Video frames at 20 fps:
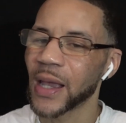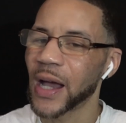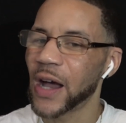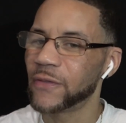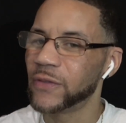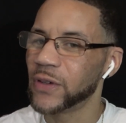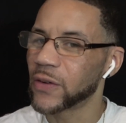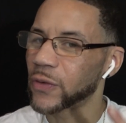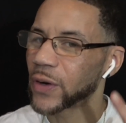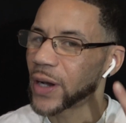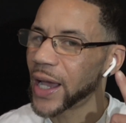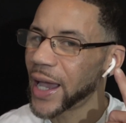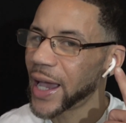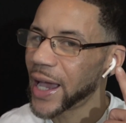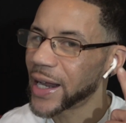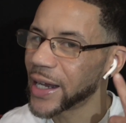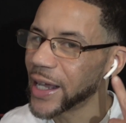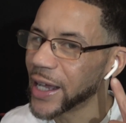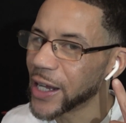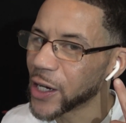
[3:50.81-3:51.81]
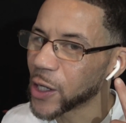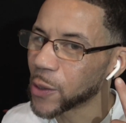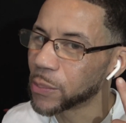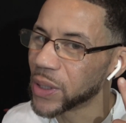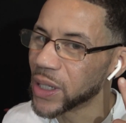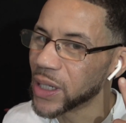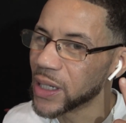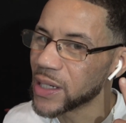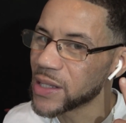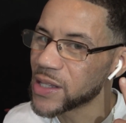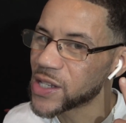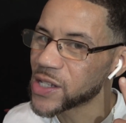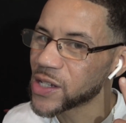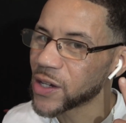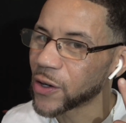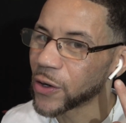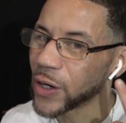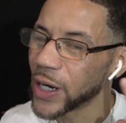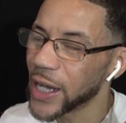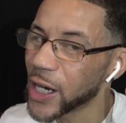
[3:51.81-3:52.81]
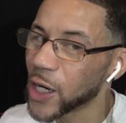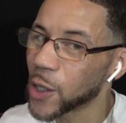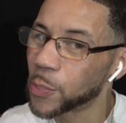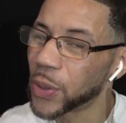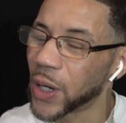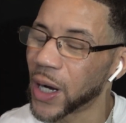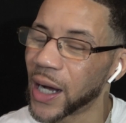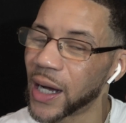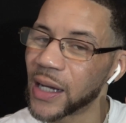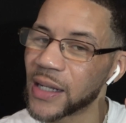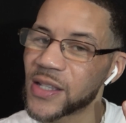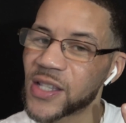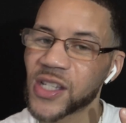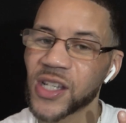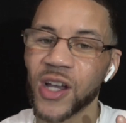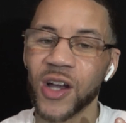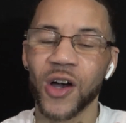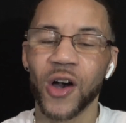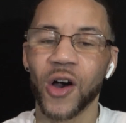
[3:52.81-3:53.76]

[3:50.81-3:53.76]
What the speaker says: I've never had earbuds or AirPods